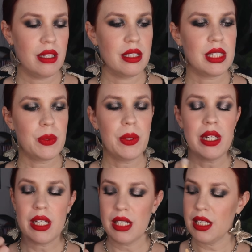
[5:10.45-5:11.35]
this
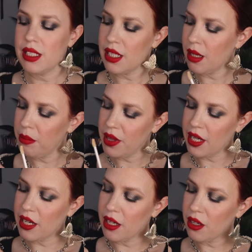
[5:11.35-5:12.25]
one is up
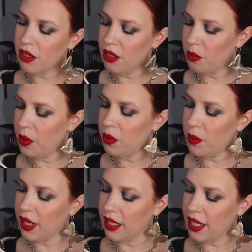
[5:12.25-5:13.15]
there with
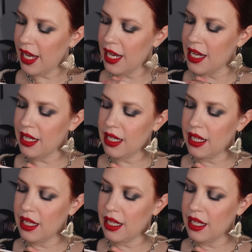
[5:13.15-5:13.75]
what I like.